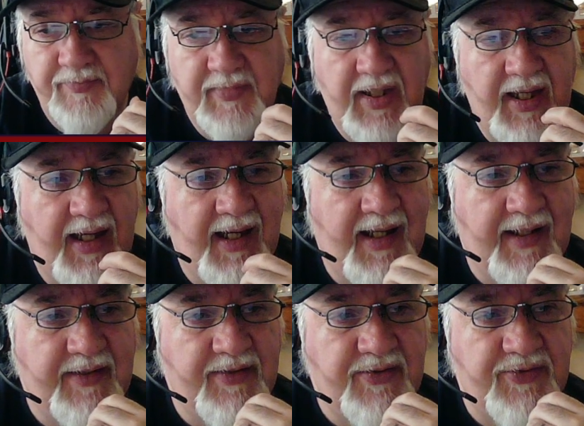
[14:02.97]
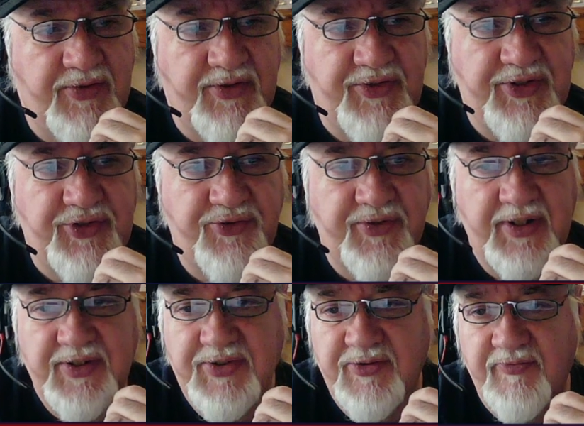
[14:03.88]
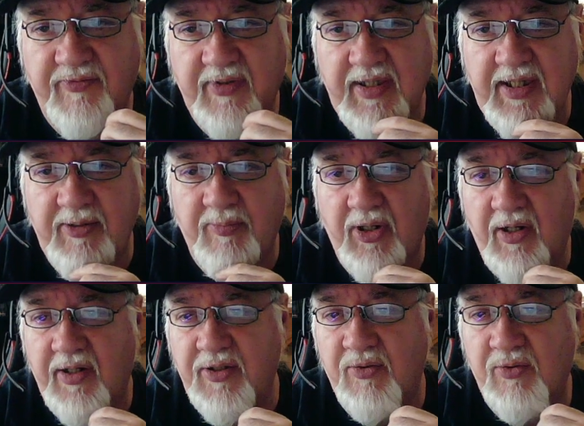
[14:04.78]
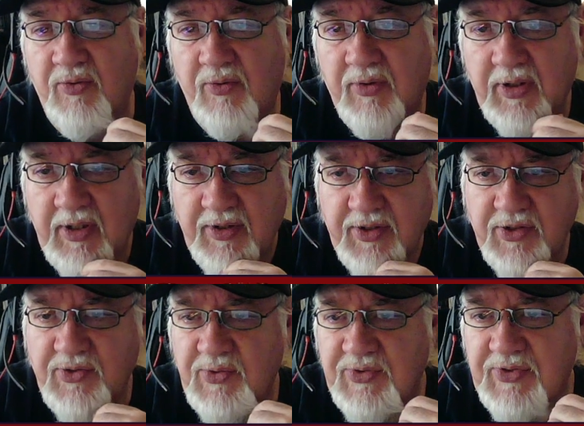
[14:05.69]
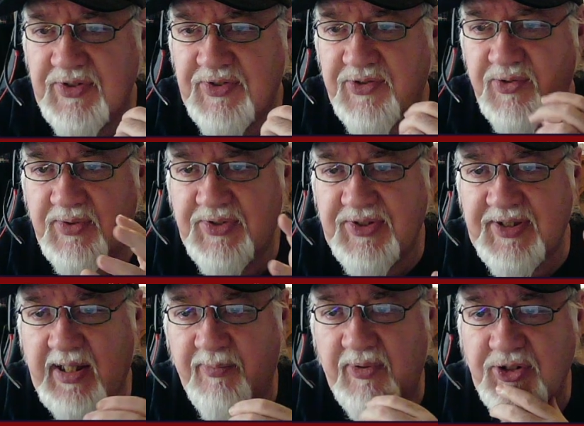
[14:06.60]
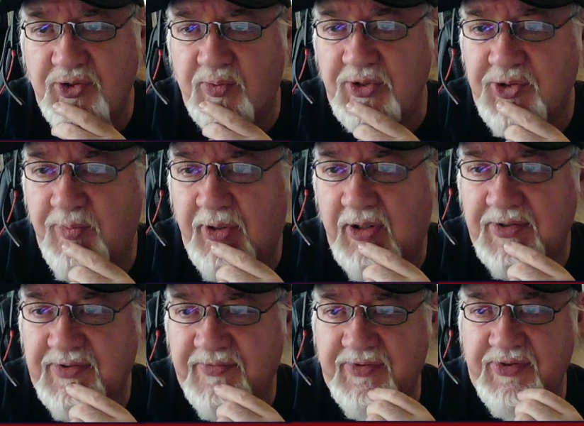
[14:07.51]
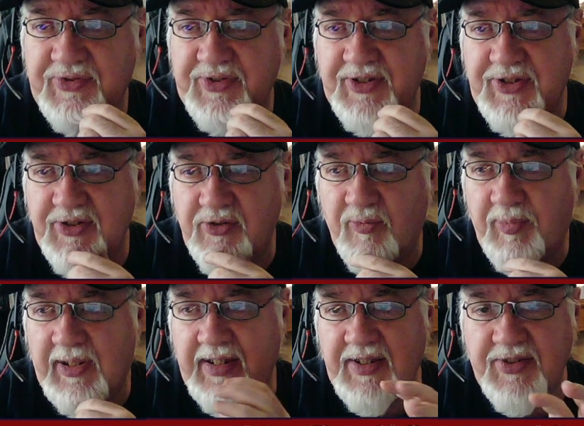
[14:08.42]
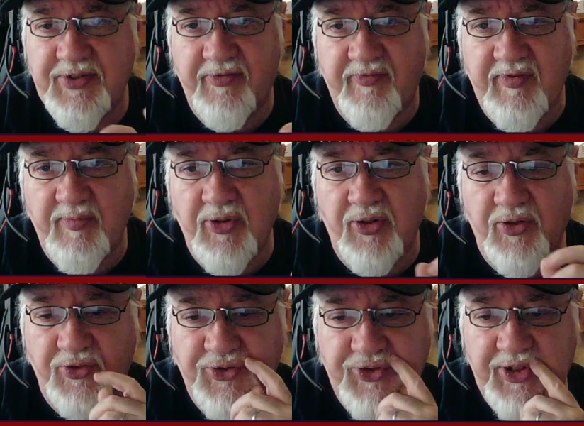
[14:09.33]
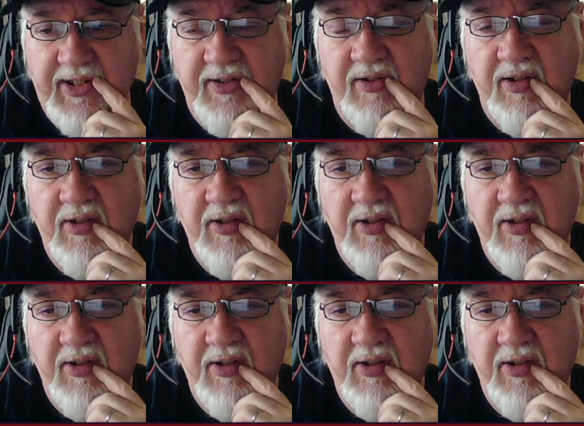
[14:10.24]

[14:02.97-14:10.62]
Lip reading: And districts of Ib-Ihor. You can use this to establish which part of the city your players have emerged in.